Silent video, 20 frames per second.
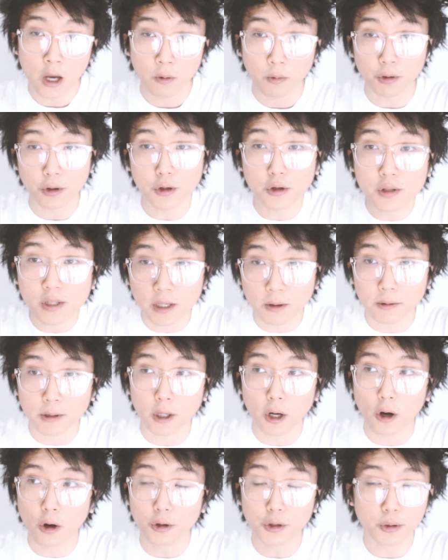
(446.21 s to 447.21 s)
When you're using it with
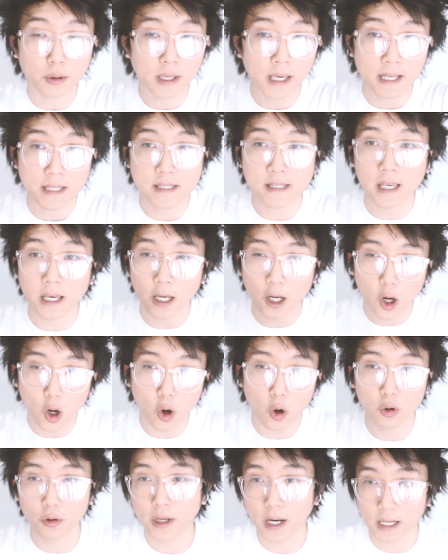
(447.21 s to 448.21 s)
o, you can't say
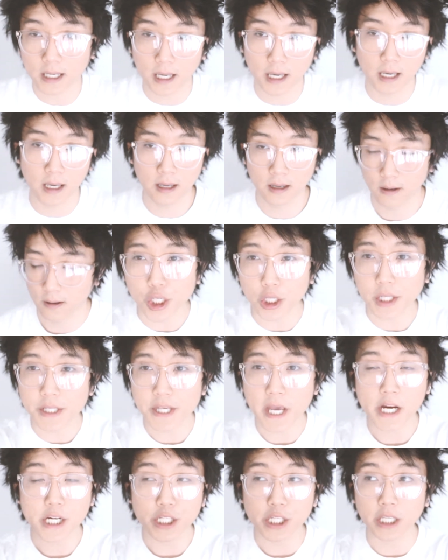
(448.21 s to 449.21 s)
o dake. So let's
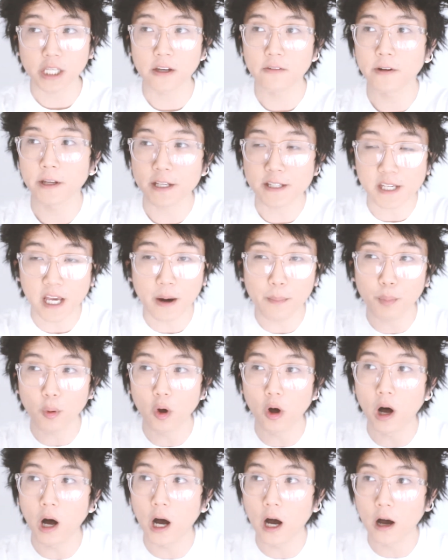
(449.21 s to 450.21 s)
actually give an
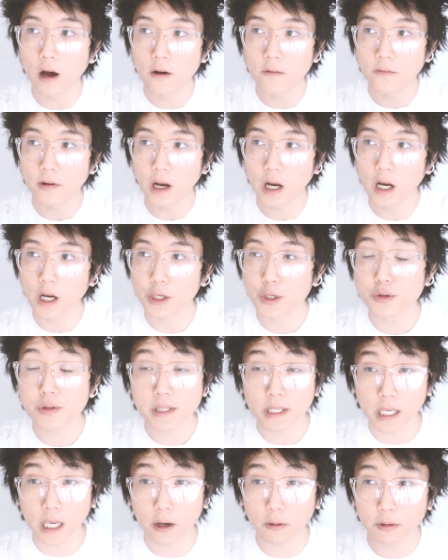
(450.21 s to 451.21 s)
example of
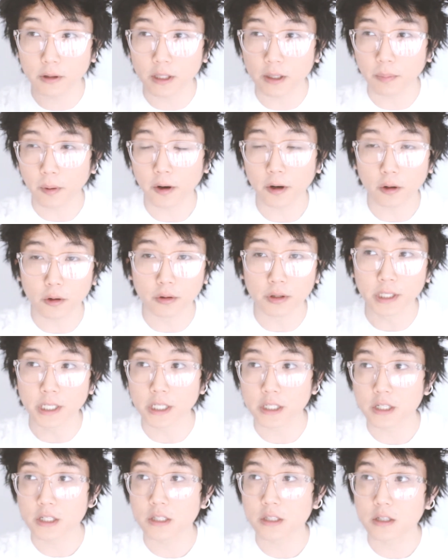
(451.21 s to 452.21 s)
using it with the particle ni,
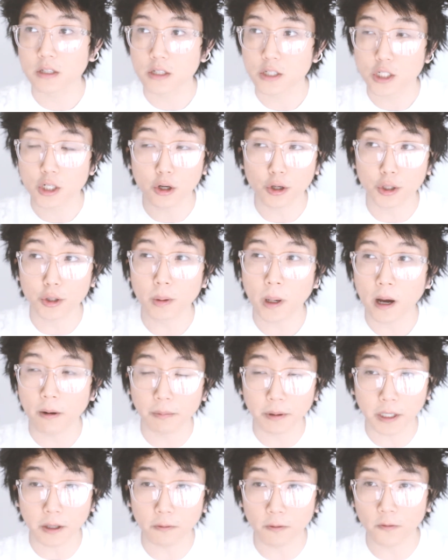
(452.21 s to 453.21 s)
just to show you how
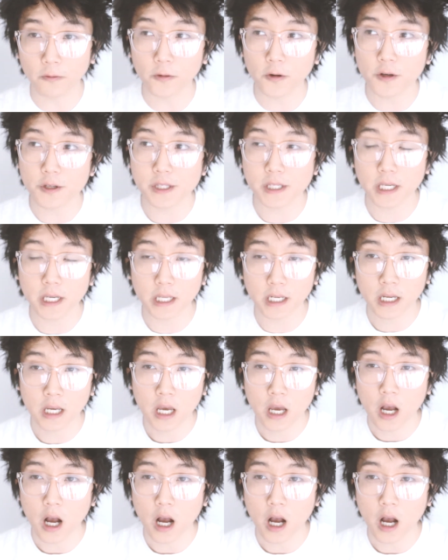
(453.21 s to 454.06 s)
we can reverse it.